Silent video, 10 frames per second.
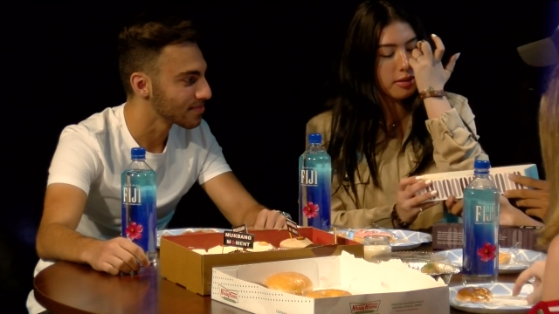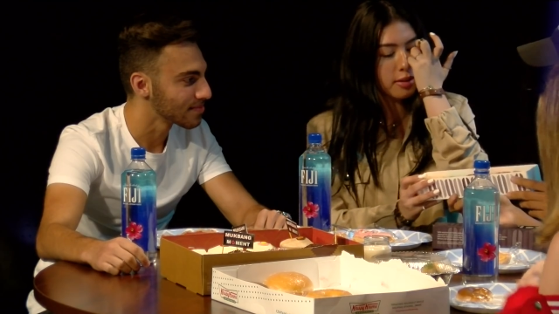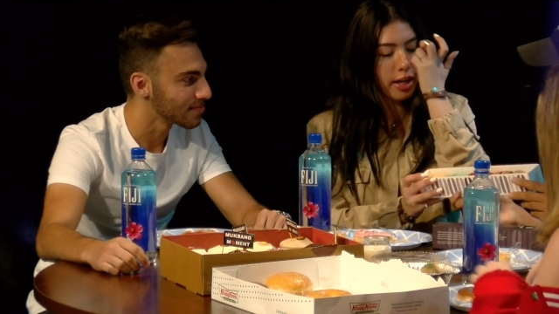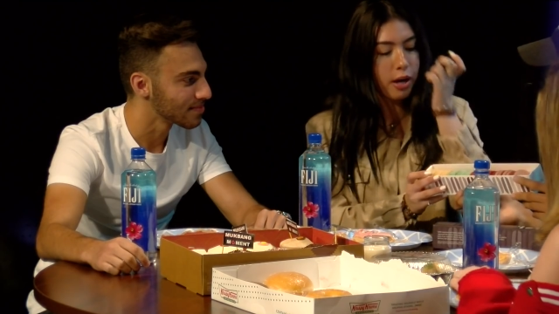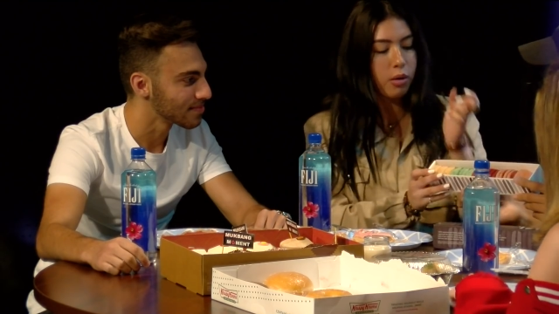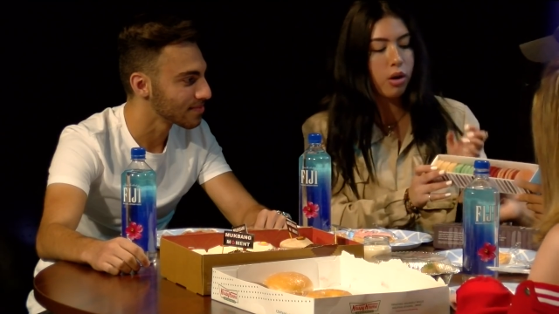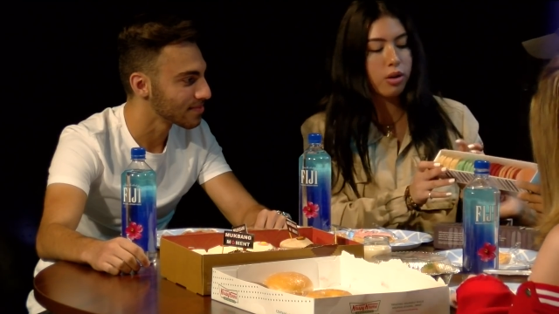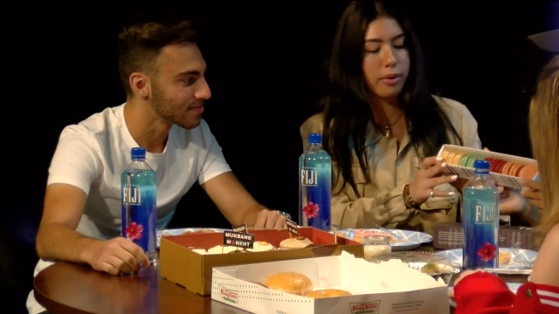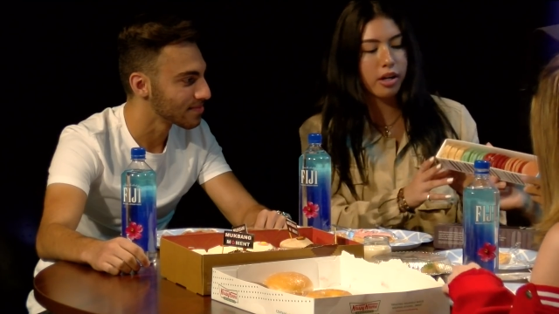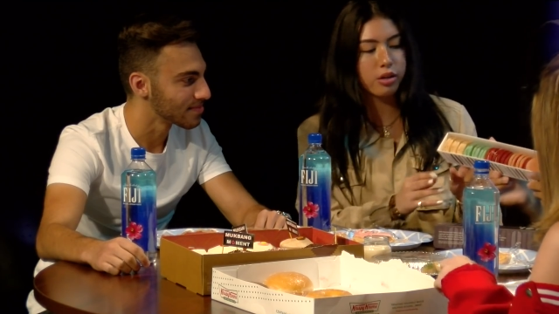Speaker 1: set out all the
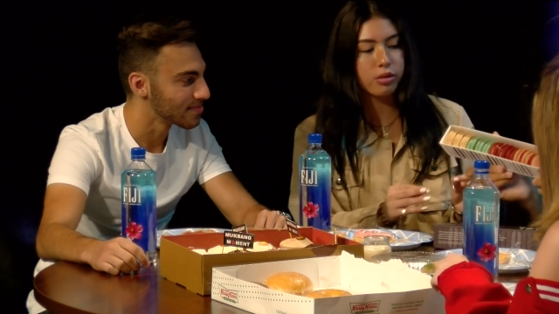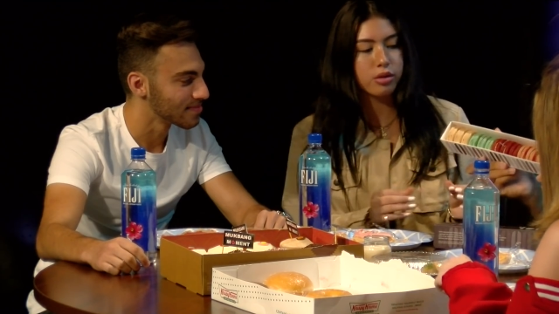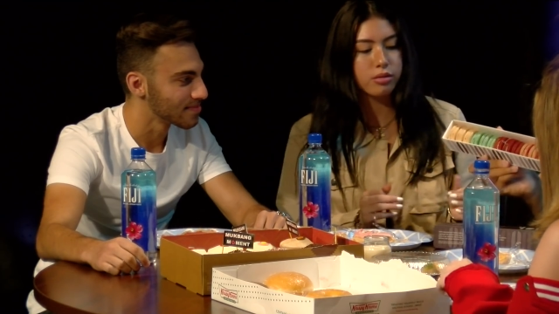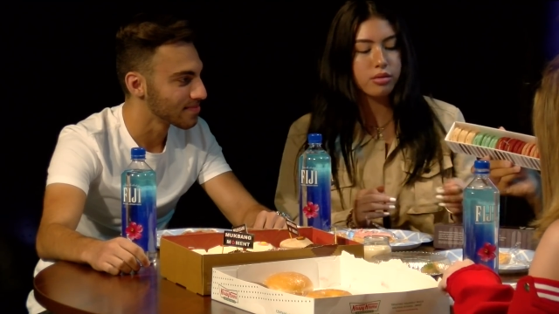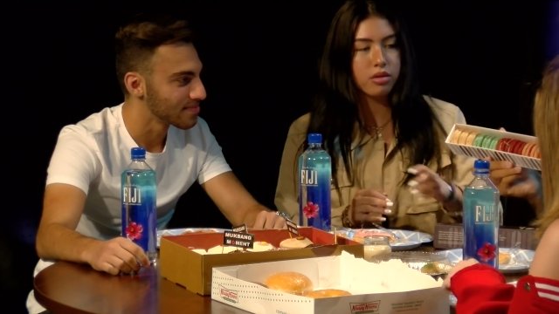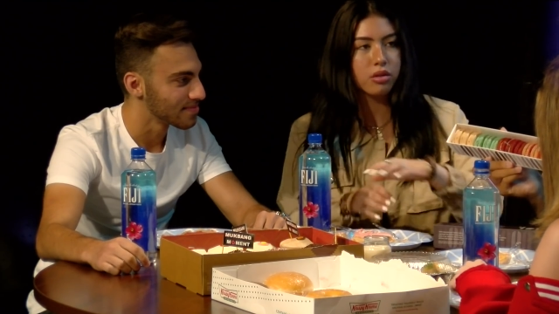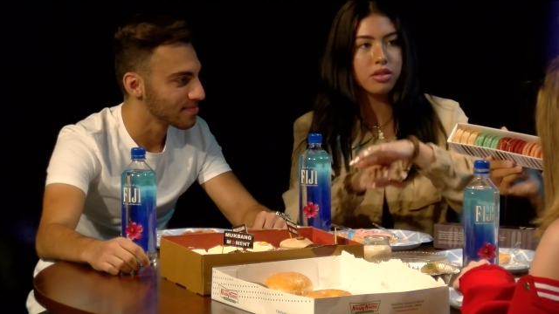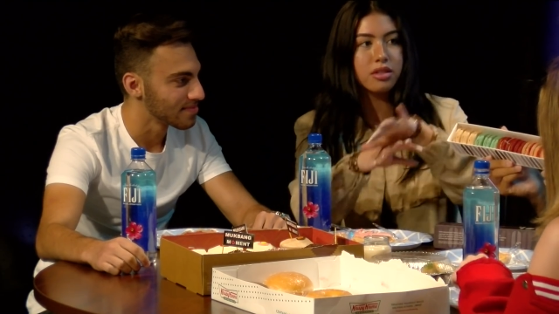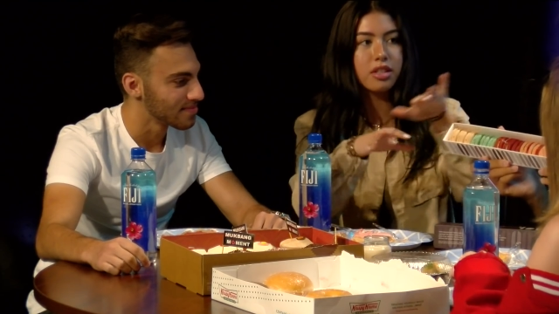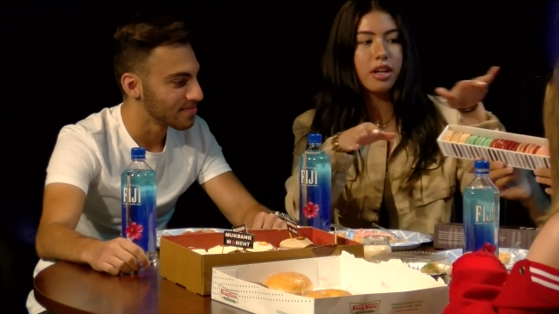macaroons on the
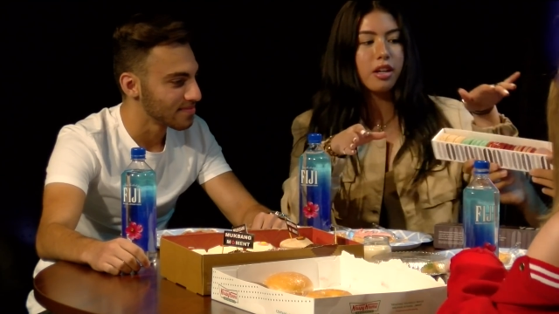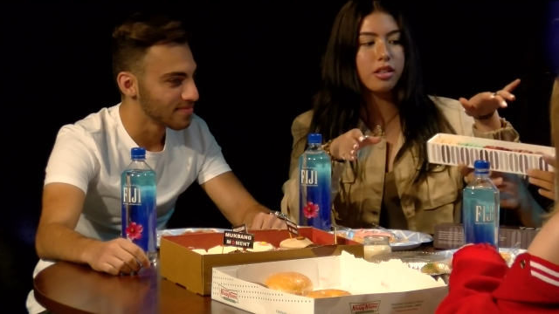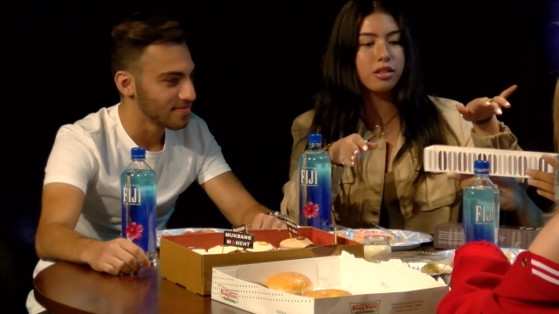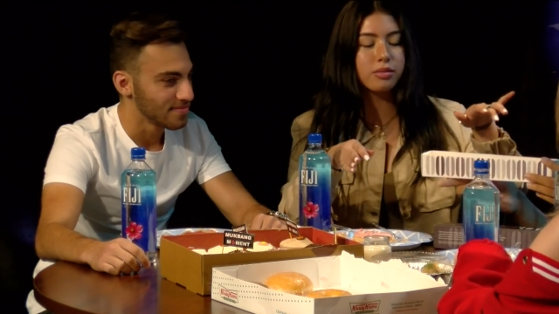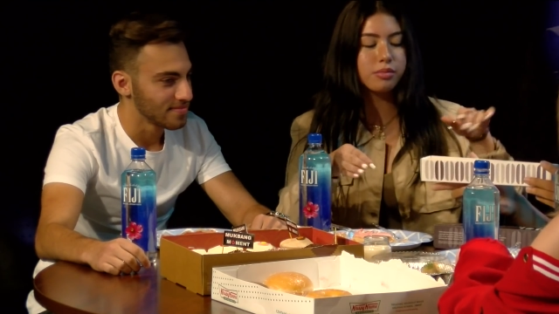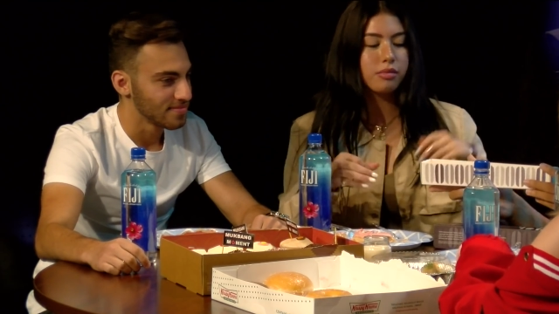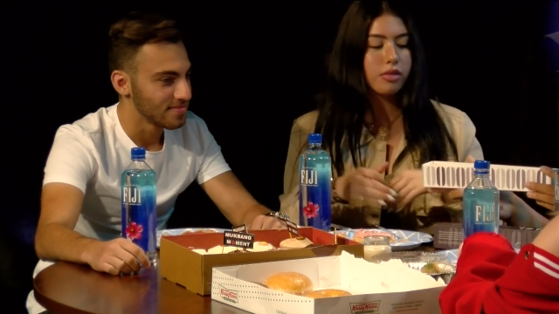That's stand, like